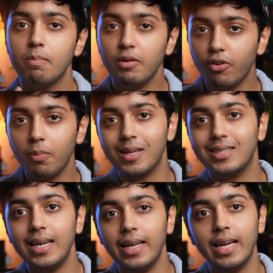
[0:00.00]
before
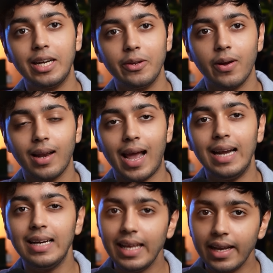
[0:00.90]
presenting it to your
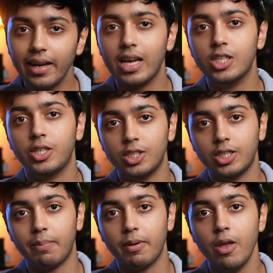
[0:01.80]
client, take an extra
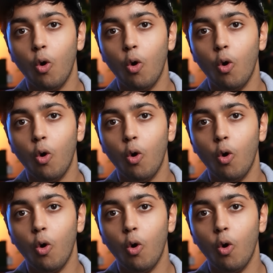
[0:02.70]
step.